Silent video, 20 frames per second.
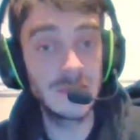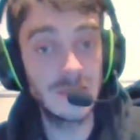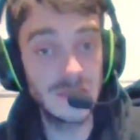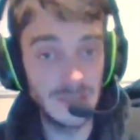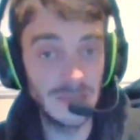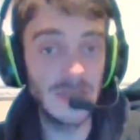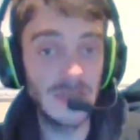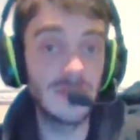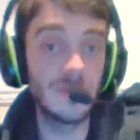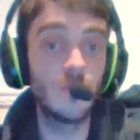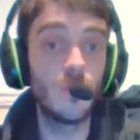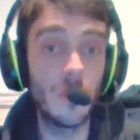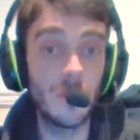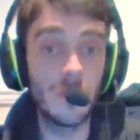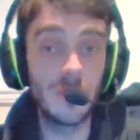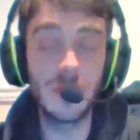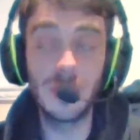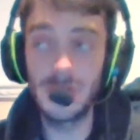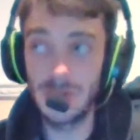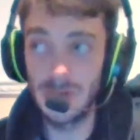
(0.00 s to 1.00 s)
to then
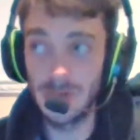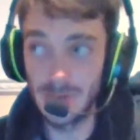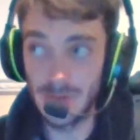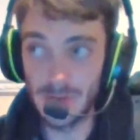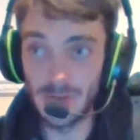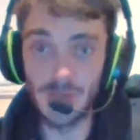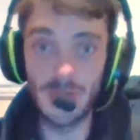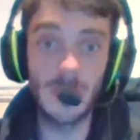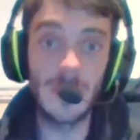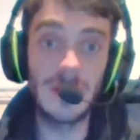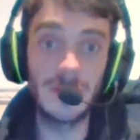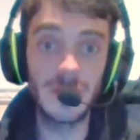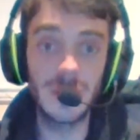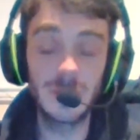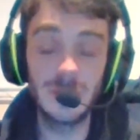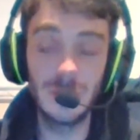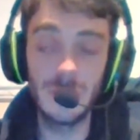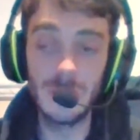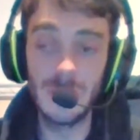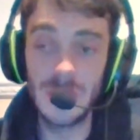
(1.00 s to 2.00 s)
warrant growing the
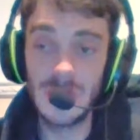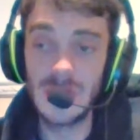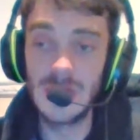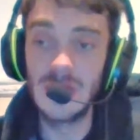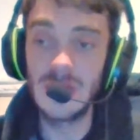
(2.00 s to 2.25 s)
sport.